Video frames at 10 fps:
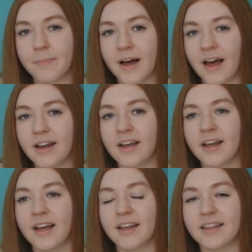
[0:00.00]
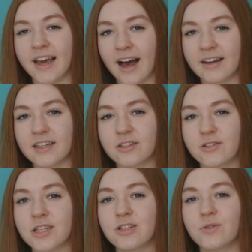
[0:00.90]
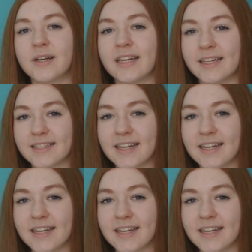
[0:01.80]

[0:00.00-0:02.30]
But yeah, associate's degree is